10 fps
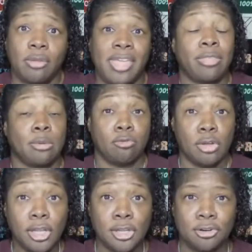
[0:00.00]
they have to be
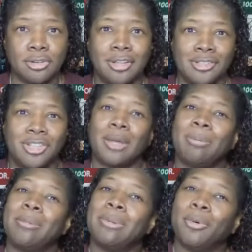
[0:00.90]
really good so they can
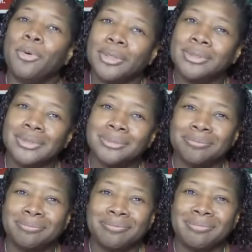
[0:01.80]
play with the boys.
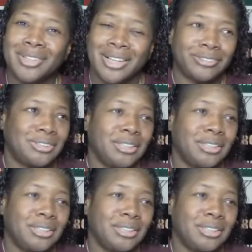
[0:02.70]
I've seen